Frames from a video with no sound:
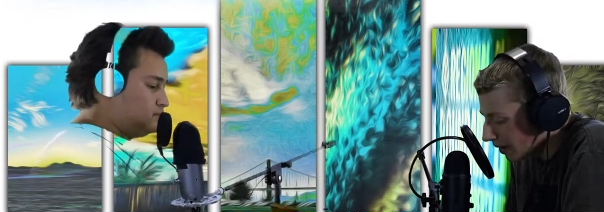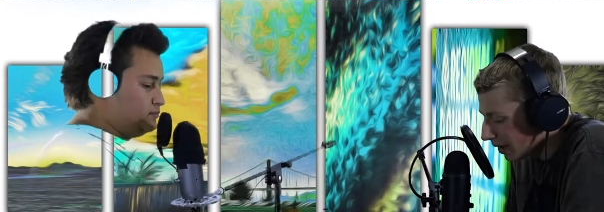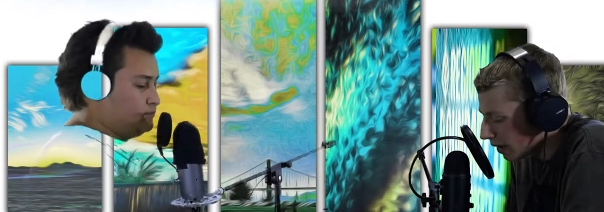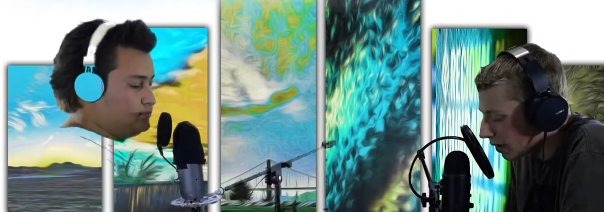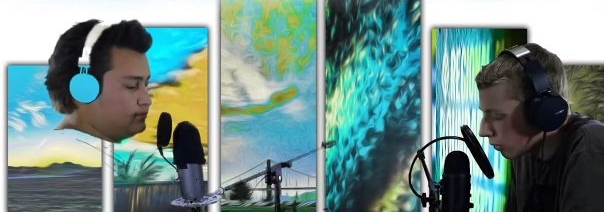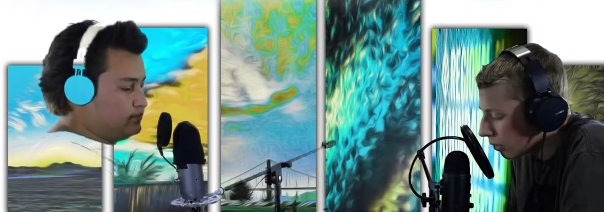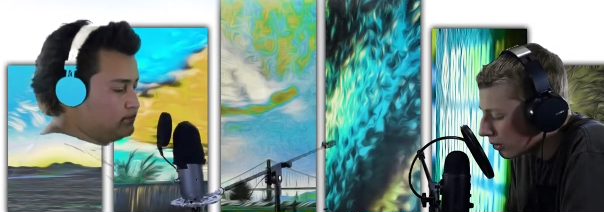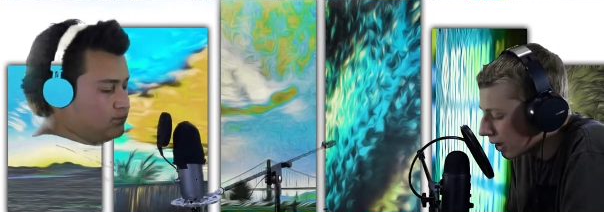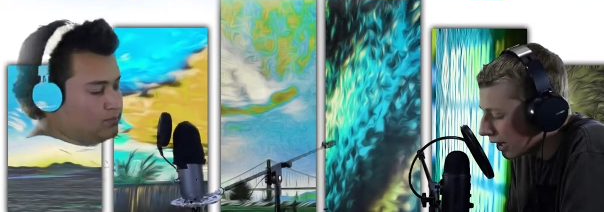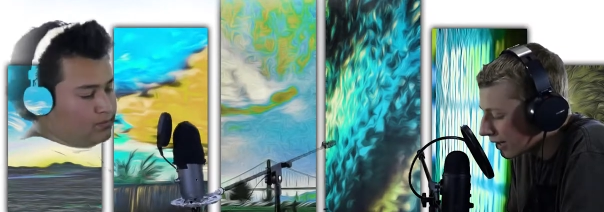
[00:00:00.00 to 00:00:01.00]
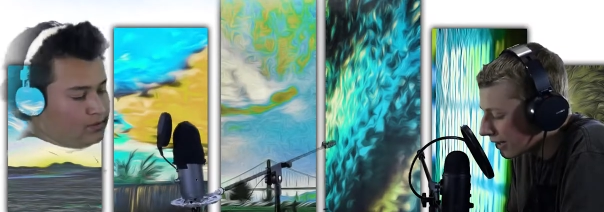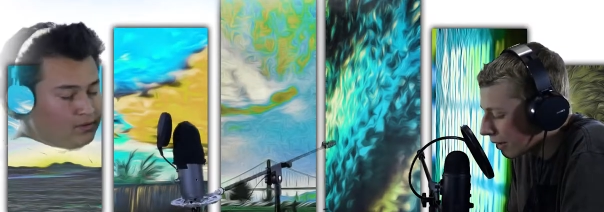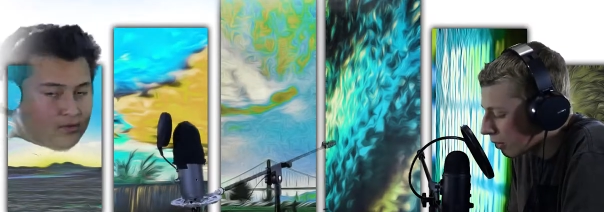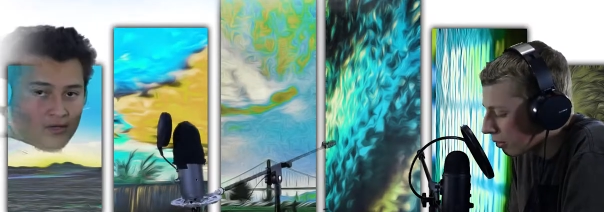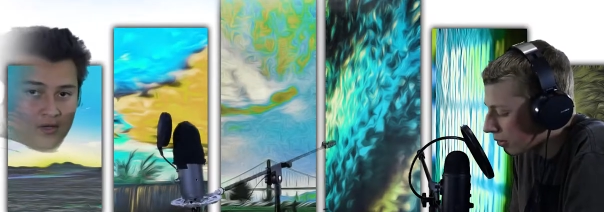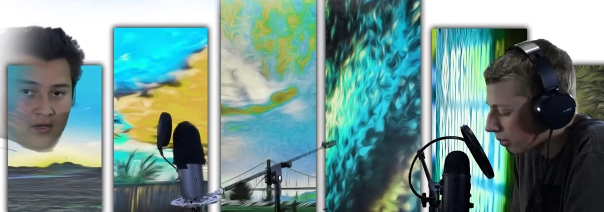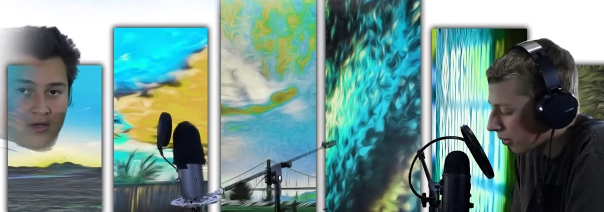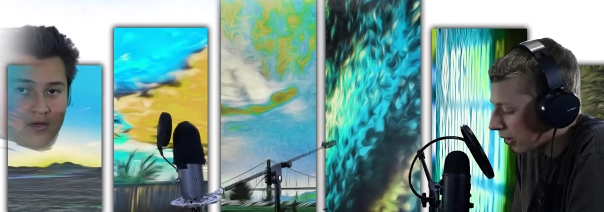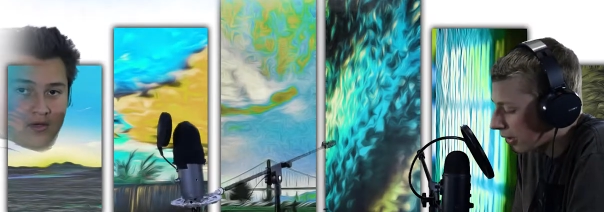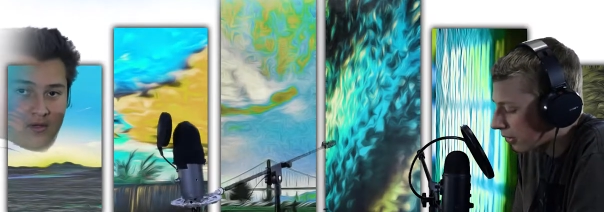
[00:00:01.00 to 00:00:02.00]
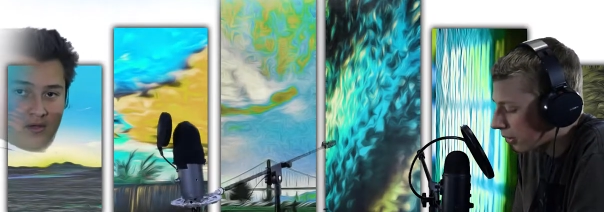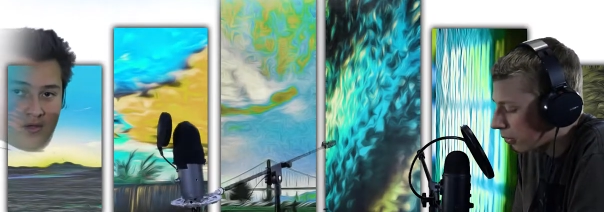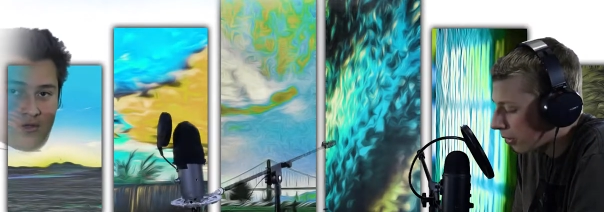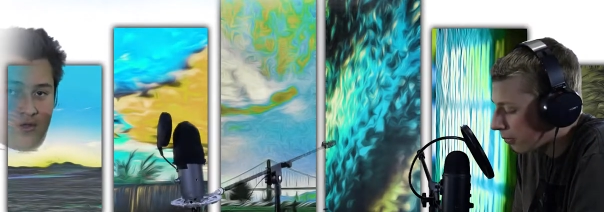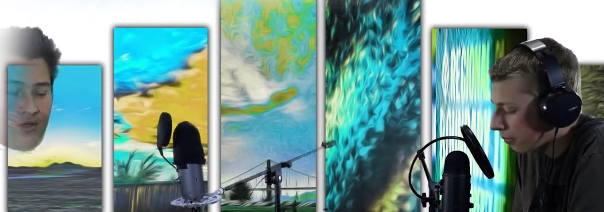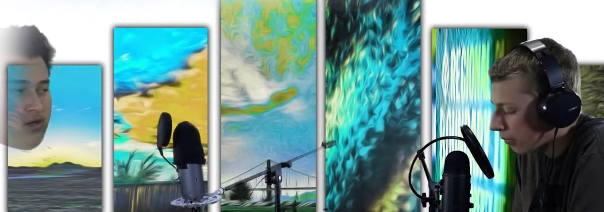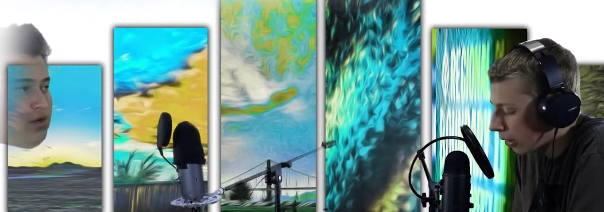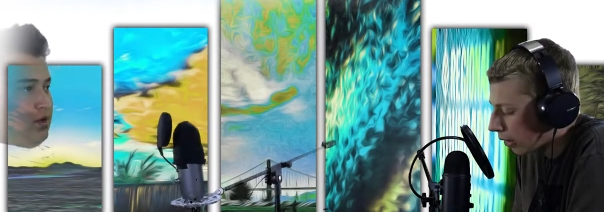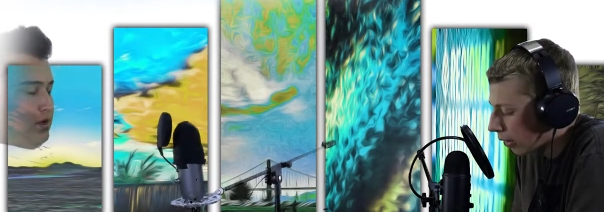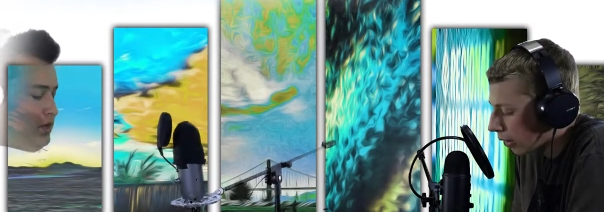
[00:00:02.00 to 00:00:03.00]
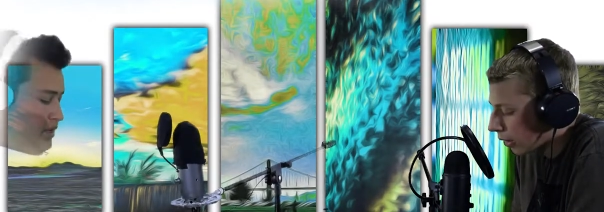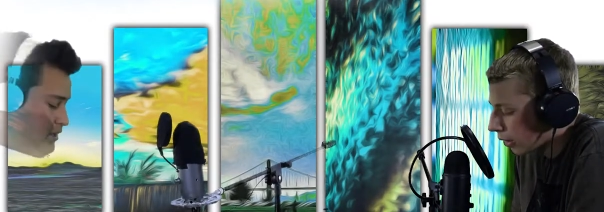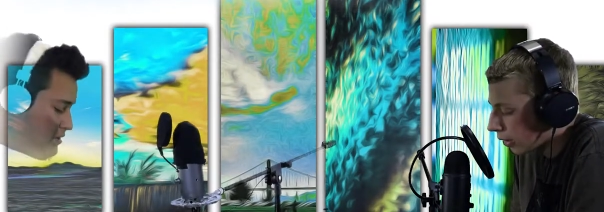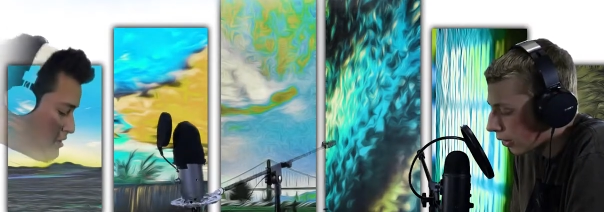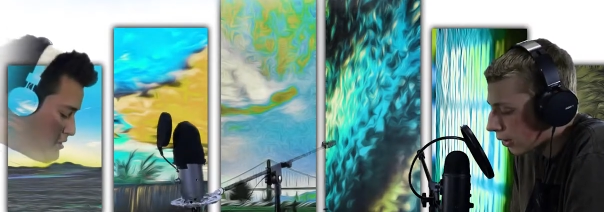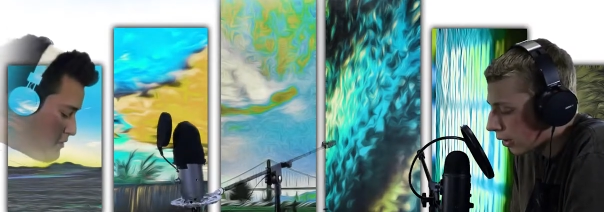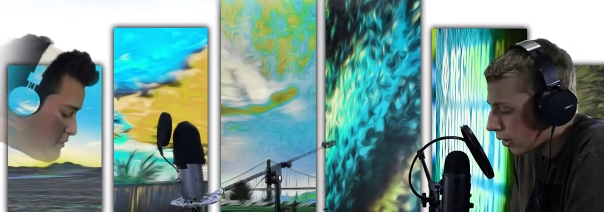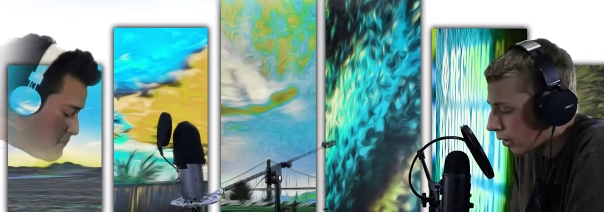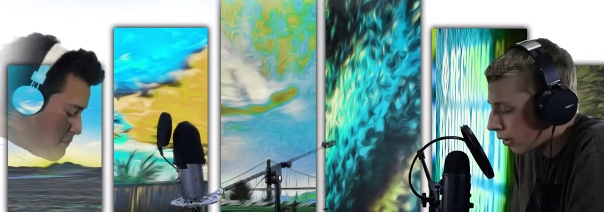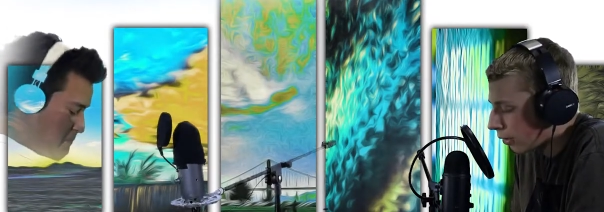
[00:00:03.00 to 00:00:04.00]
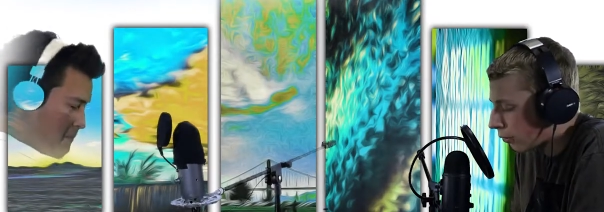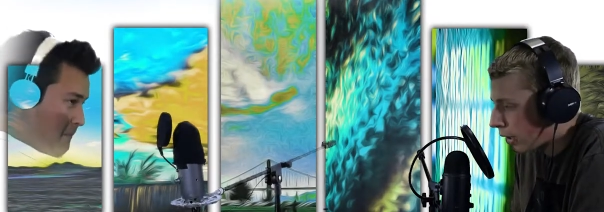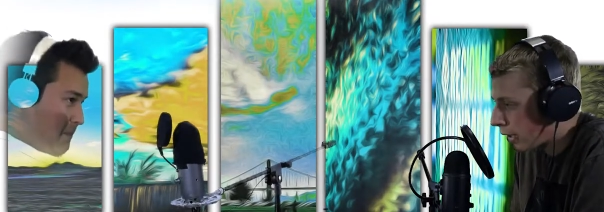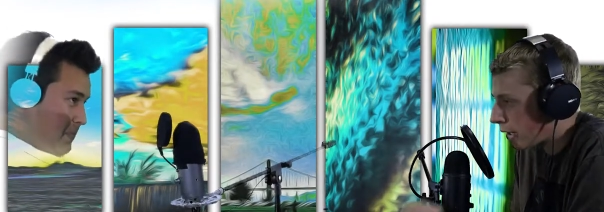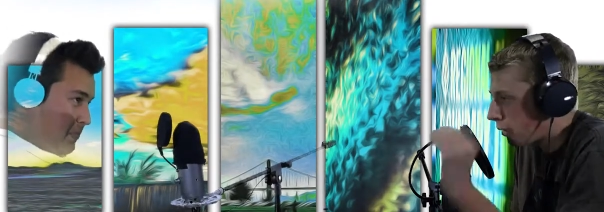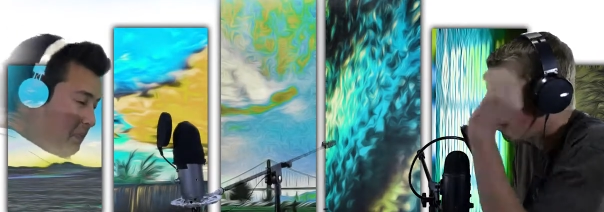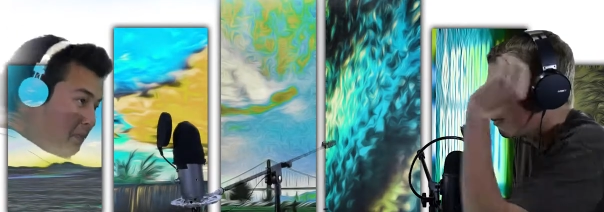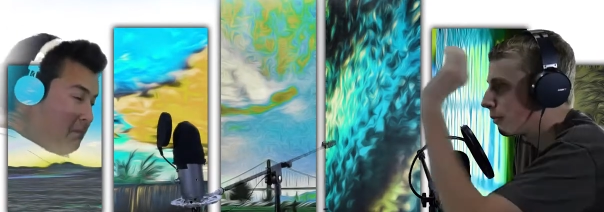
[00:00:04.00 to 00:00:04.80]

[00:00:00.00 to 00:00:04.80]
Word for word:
Speaker 1: Uh, what was the last time you threw something in at someone? Uh, right now.